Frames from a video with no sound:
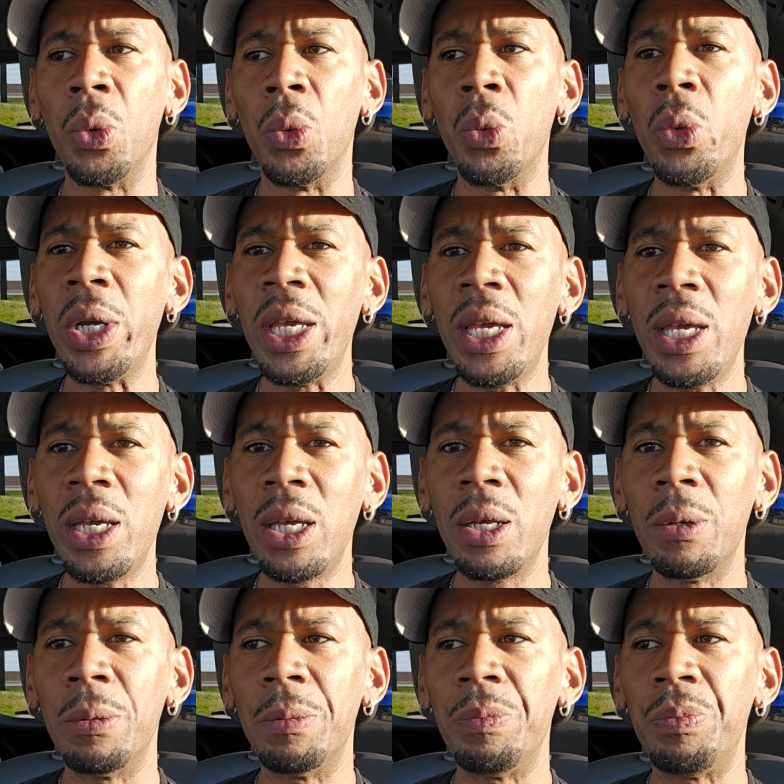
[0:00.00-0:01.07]
We,
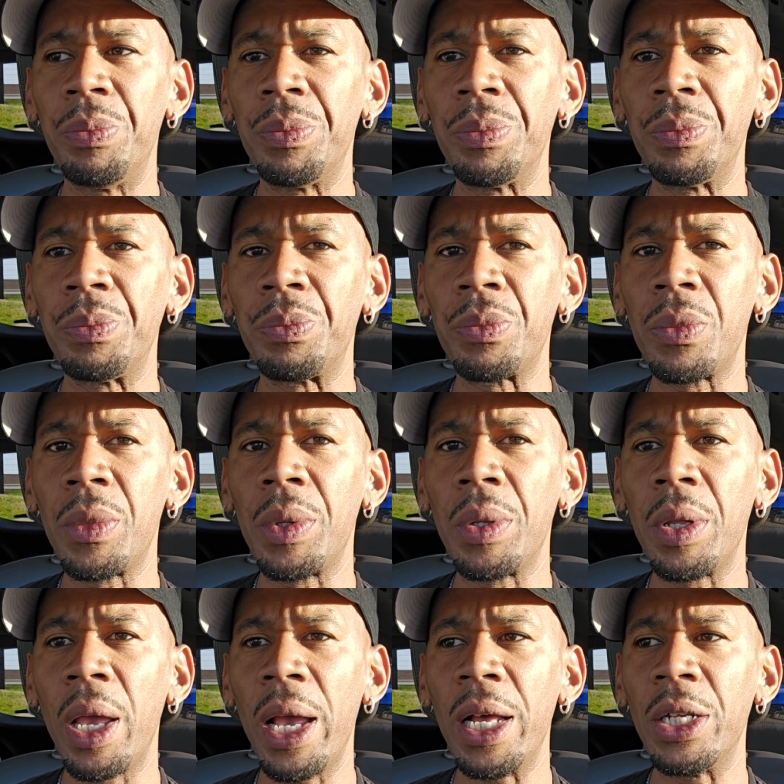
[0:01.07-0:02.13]

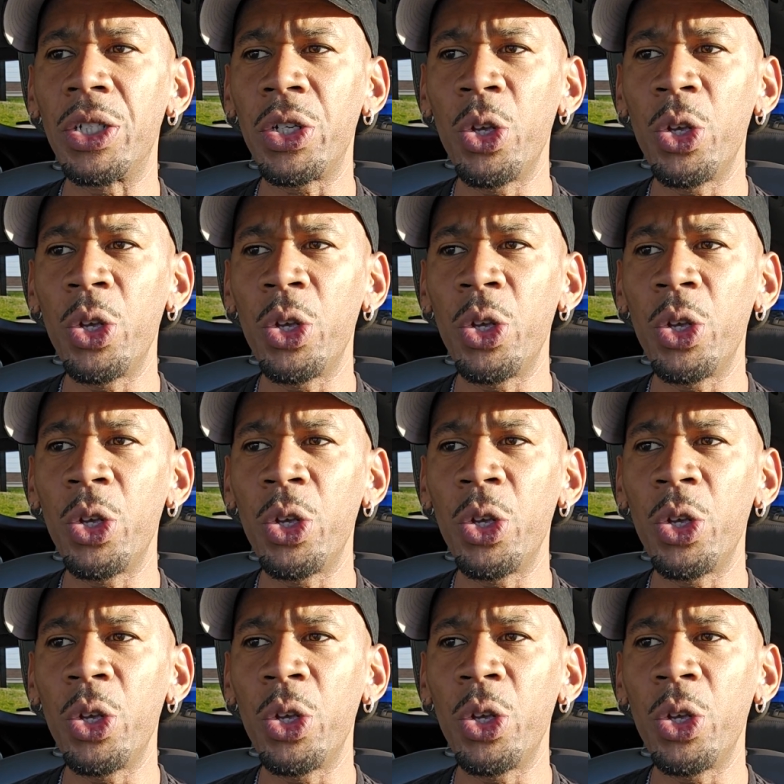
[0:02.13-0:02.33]
as